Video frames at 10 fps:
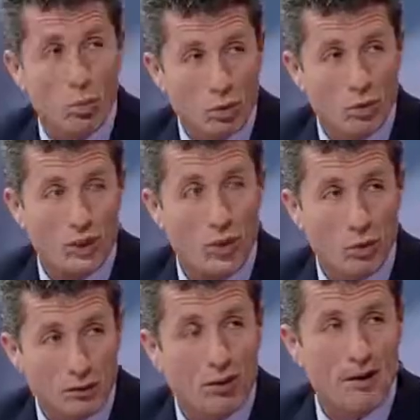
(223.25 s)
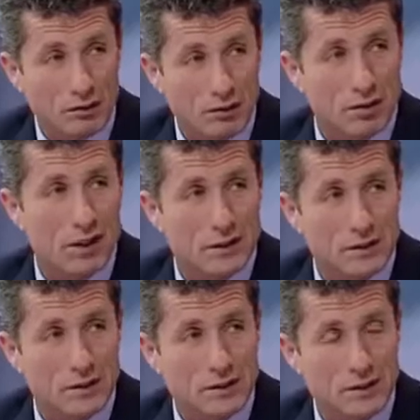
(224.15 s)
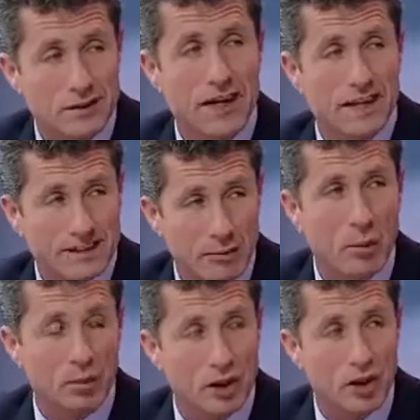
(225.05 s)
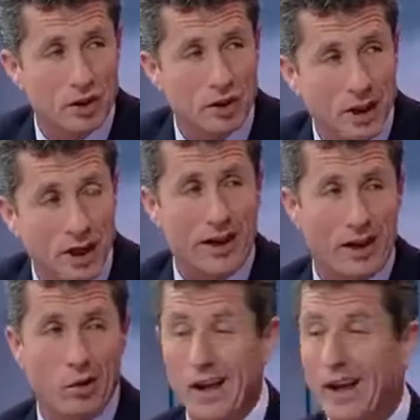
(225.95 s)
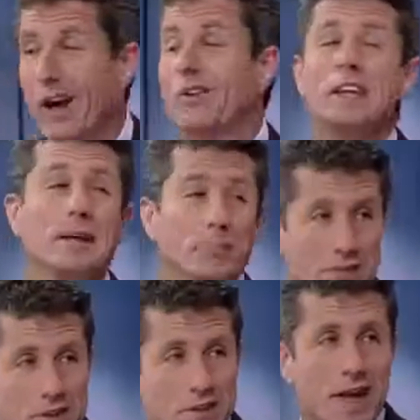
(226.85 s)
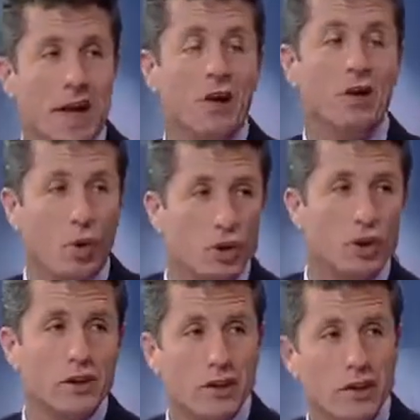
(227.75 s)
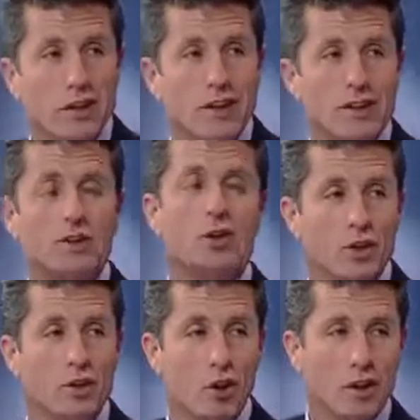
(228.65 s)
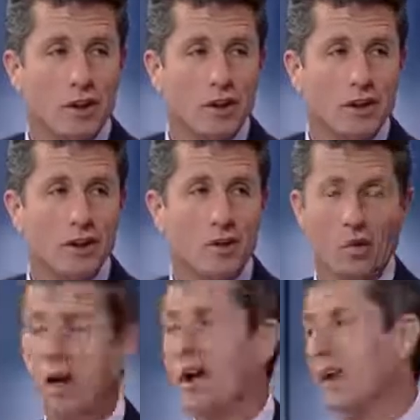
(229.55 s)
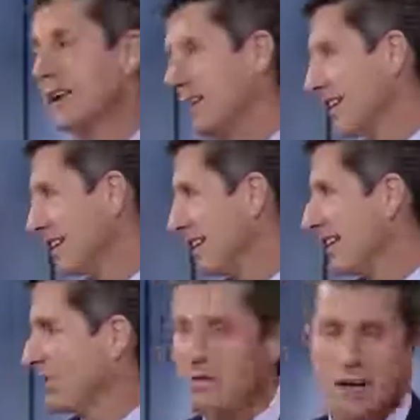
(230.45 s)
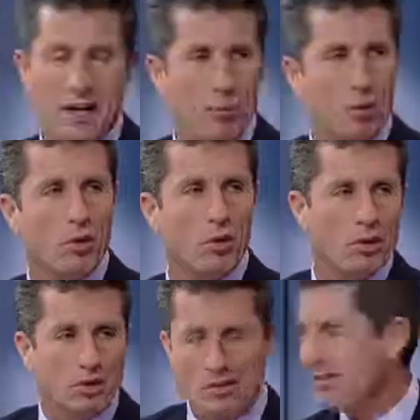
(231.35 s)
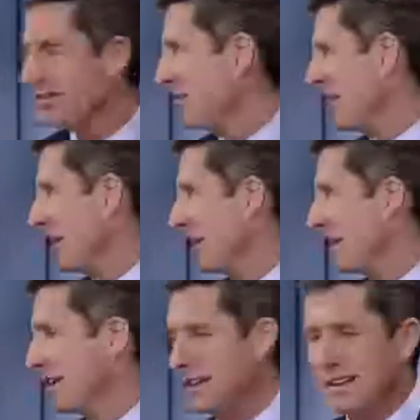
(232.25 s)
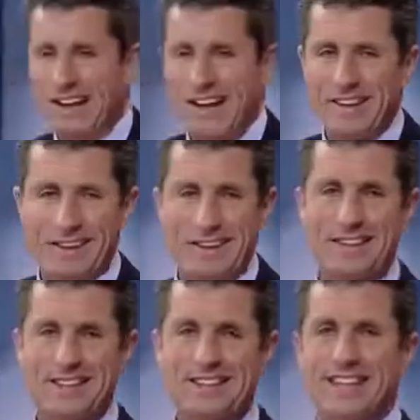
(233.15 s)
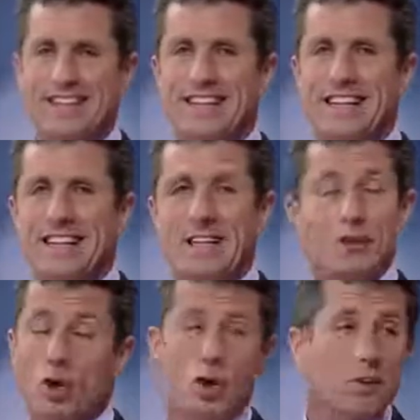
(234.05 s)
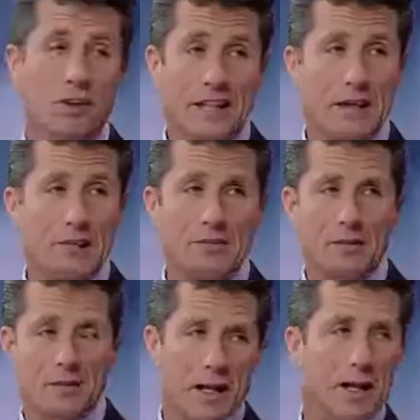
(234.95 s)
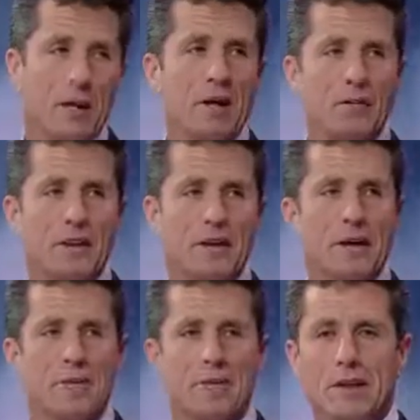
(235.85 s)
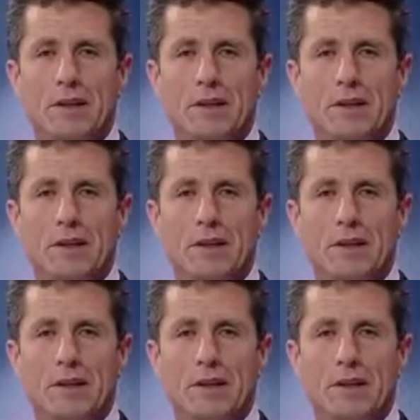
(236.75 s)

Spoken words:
we'll see when we're face to face the next time we play each other, and I'll let our teams and our coaching do the talking, rather than this verbal fighting. I think it's not good for the game. It's very bad for the game.